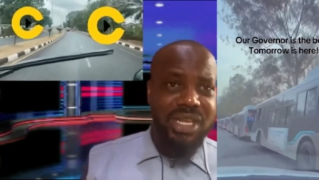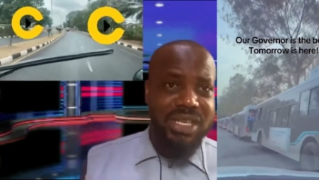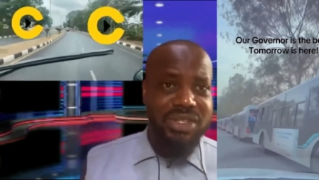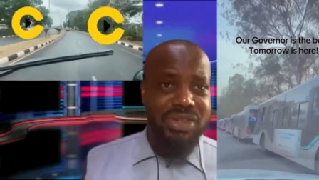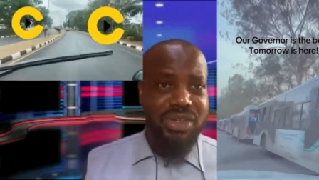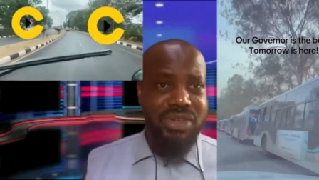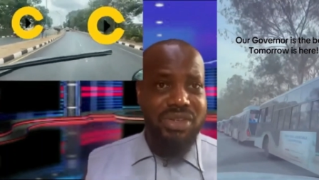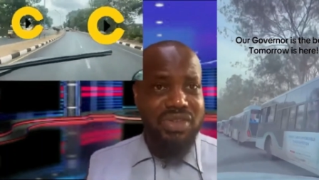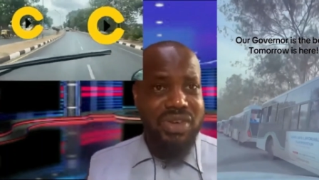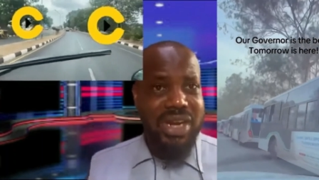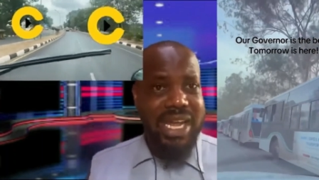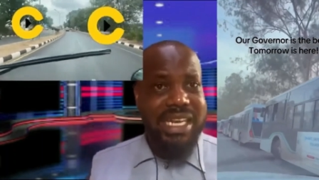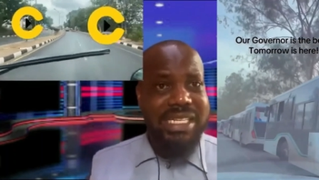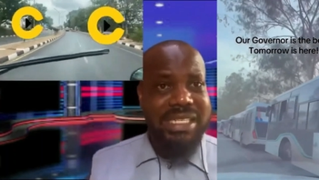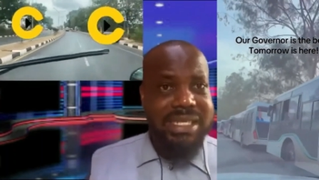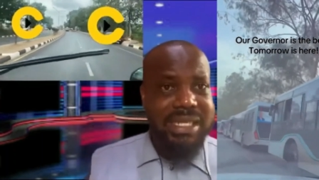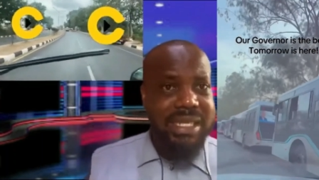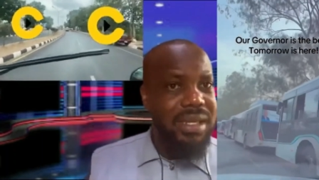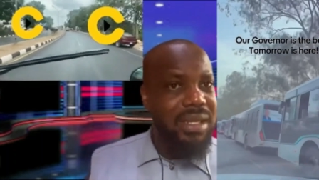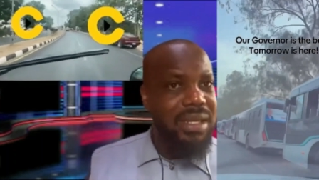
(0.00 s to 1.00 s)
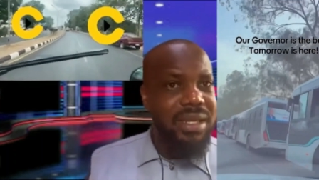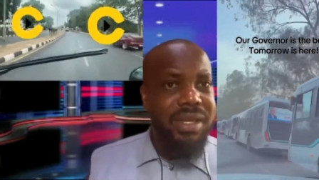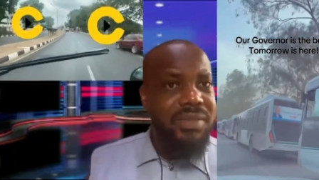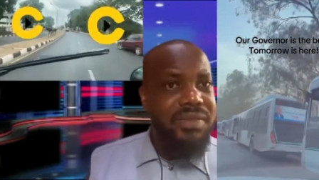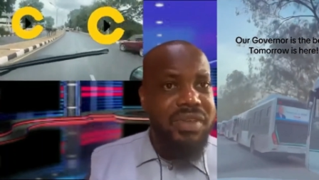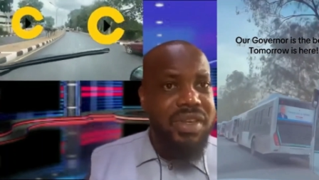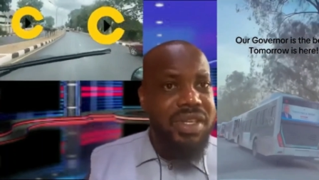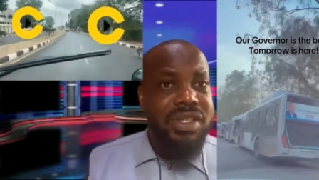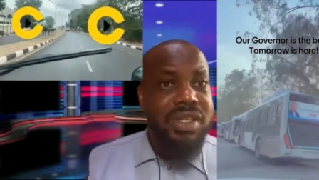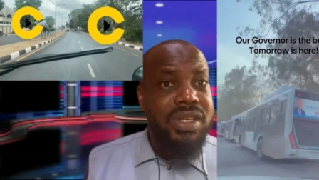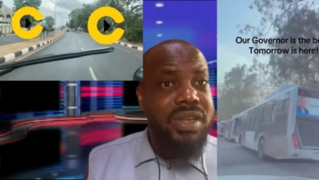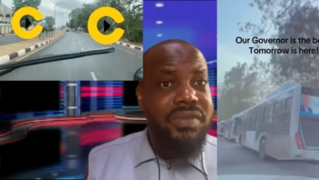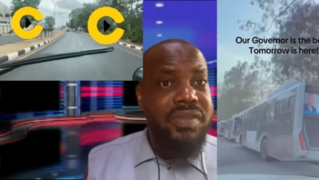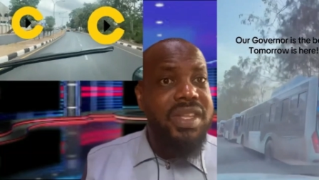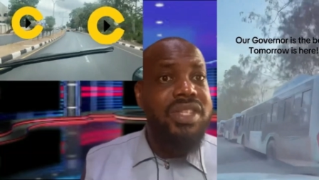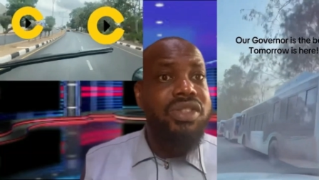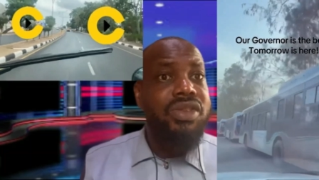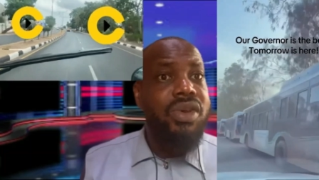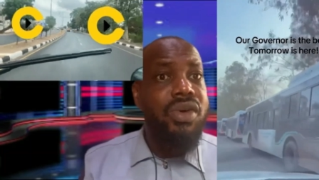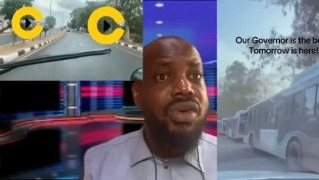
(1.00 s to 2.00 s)
Let's just try and see. If
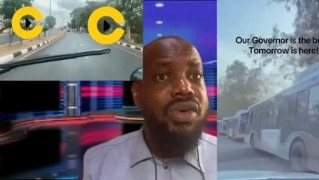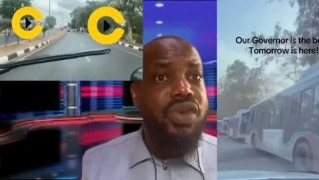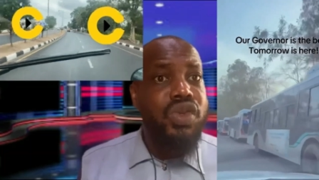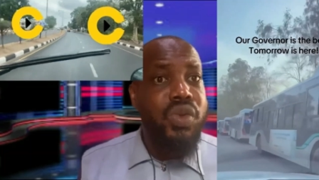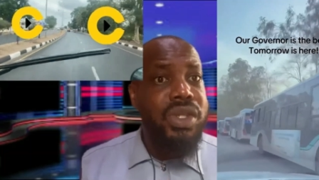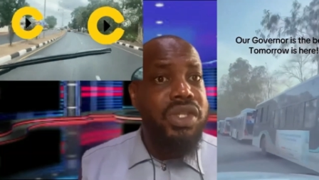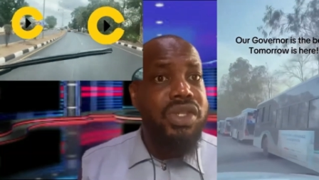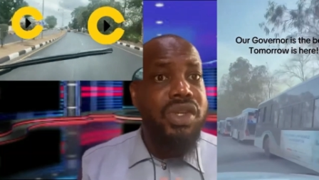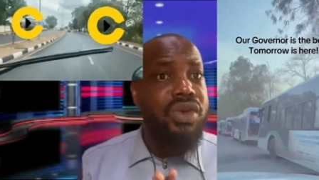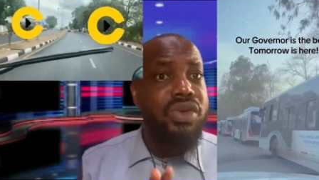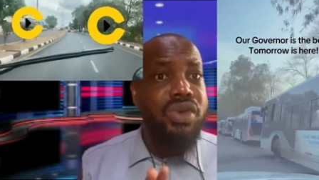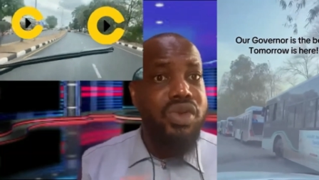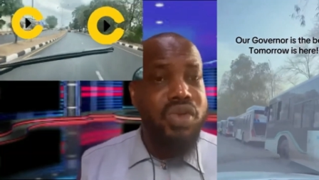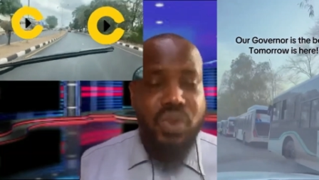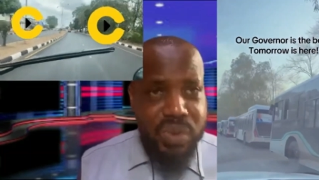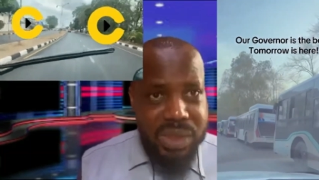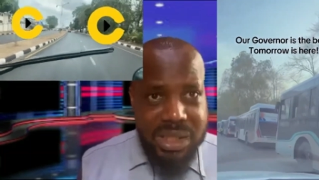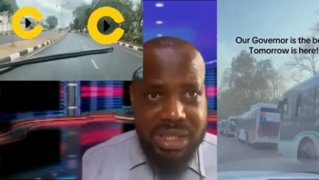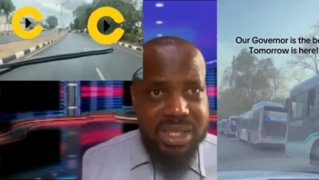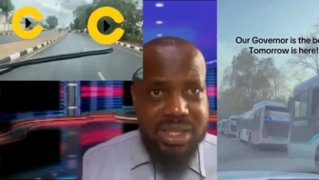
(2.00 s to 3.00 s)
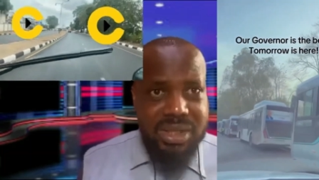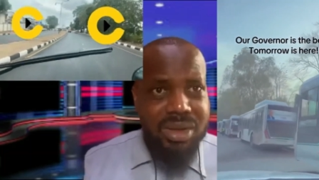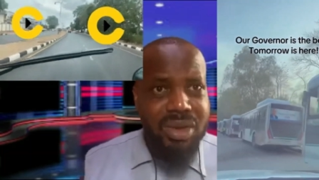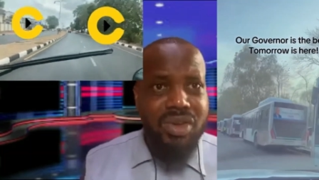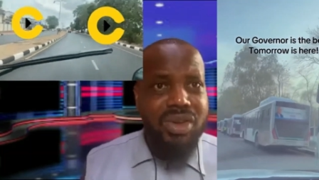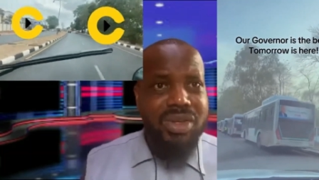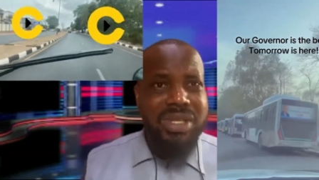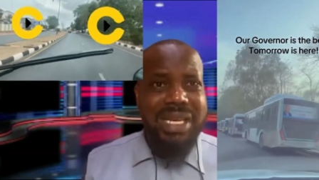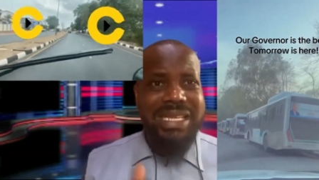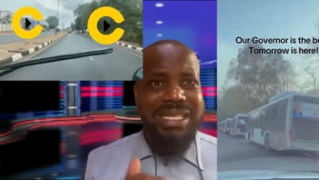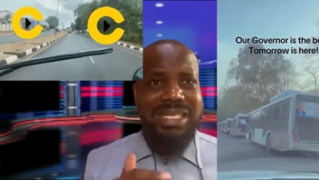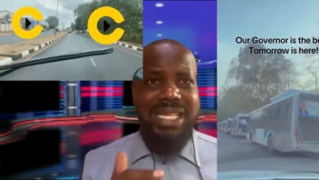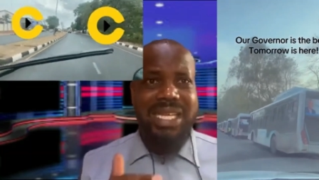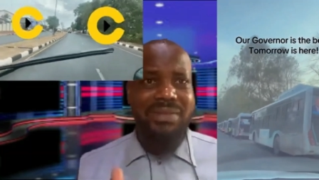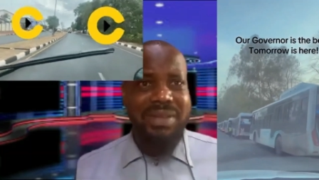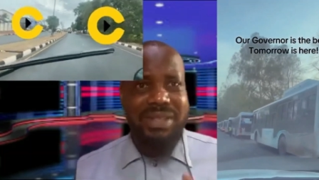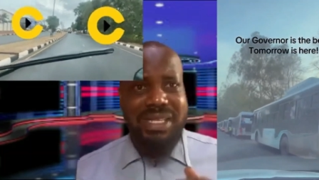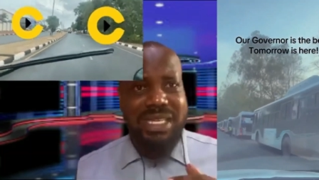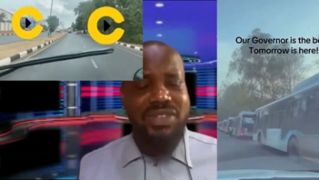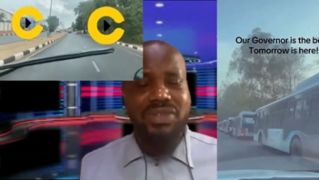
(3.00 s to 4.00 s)
he's not going to do it, he's not going to do it. He's not going to let's
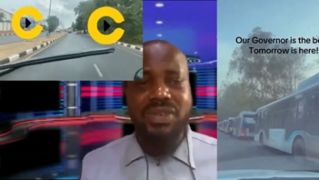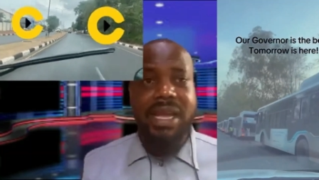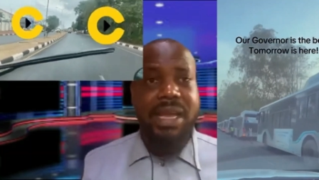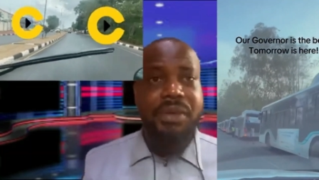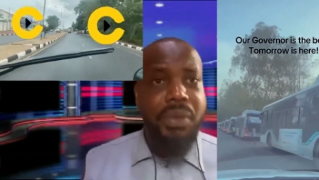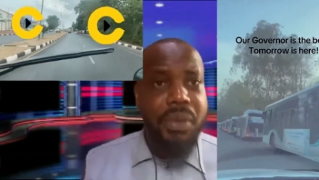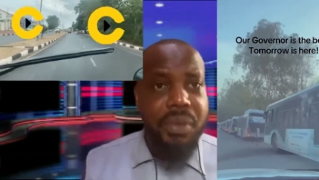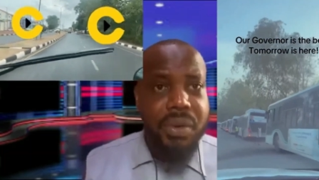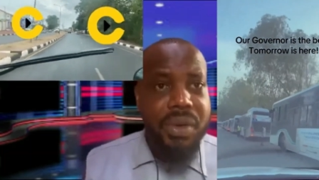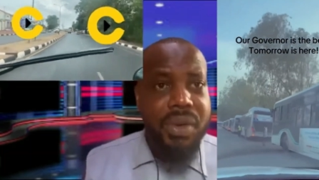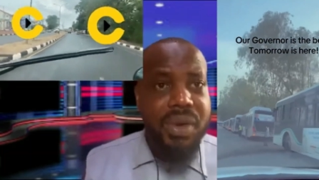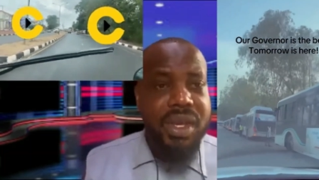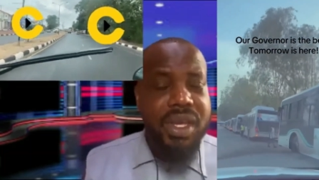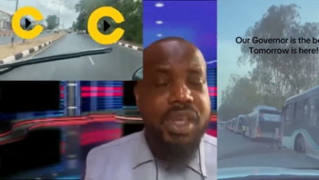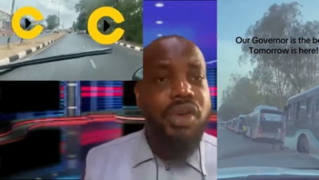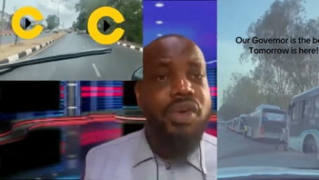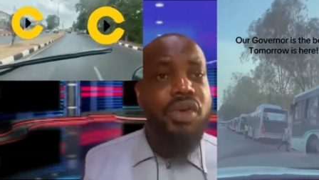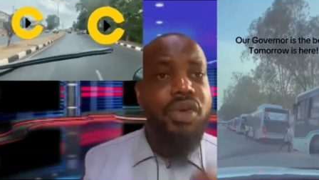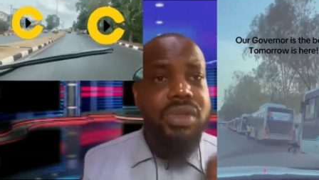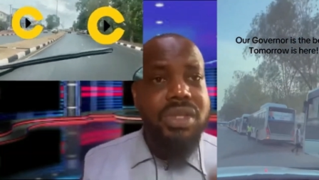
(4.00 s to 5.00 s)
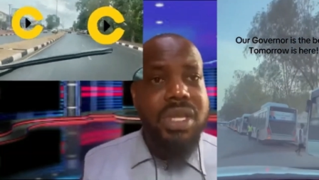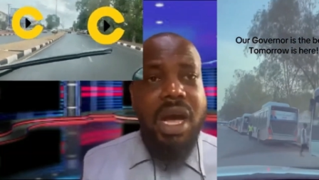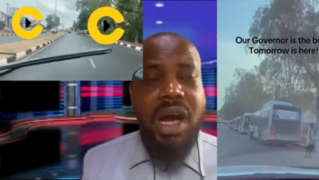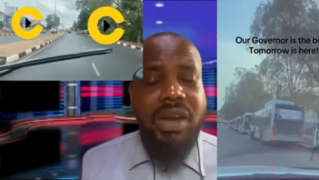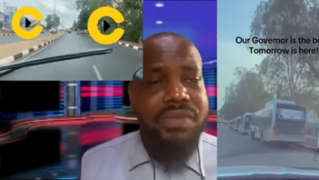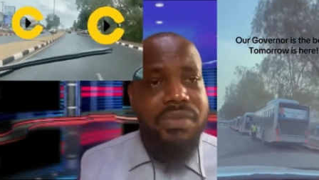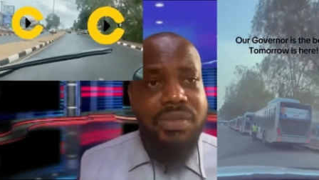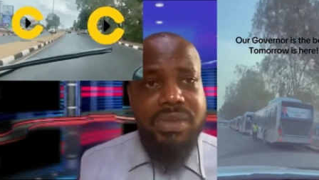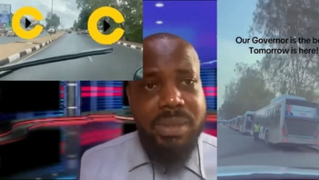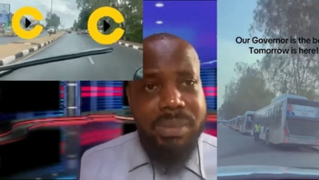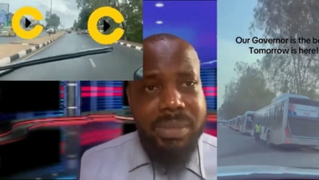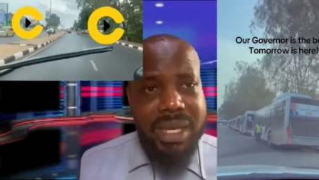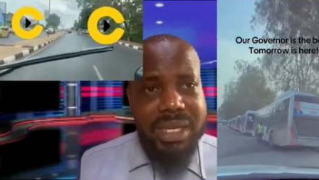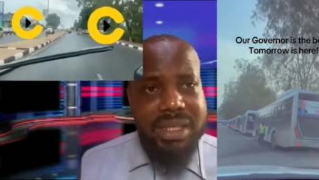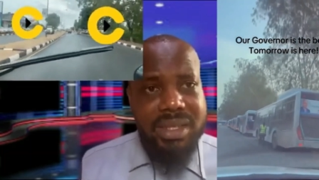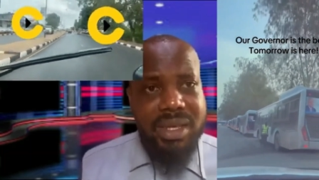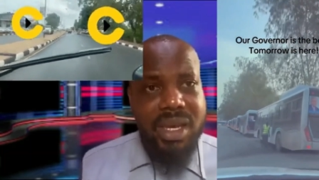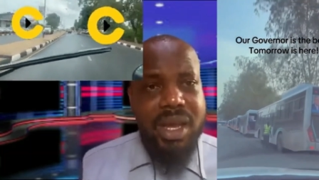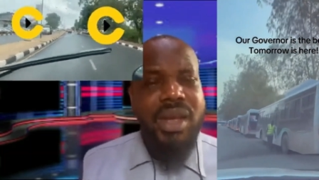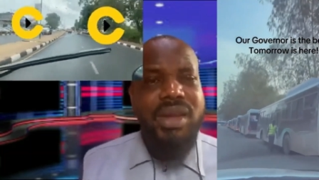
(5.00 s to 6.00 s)
give it a try. No, he goes out for the
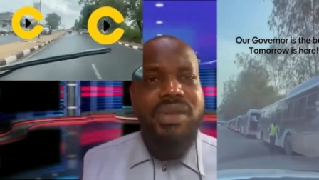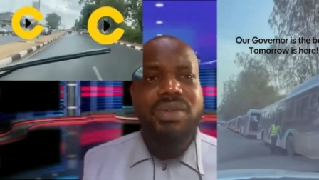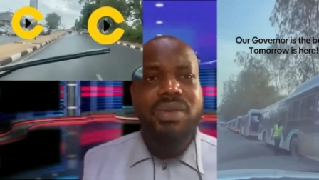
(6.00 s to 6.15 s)
best.